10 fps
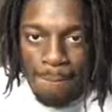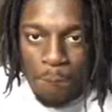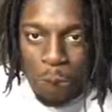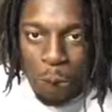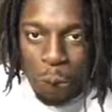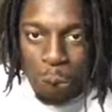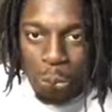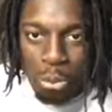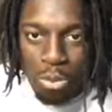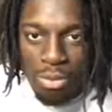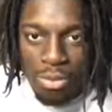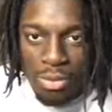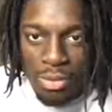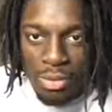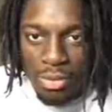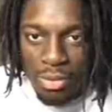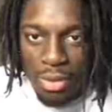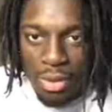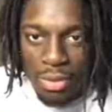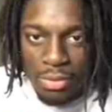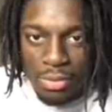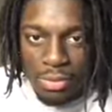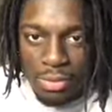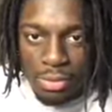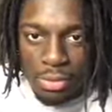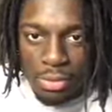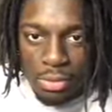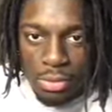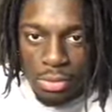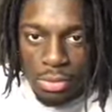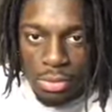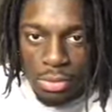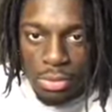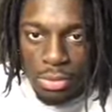No one is speaking in this clip.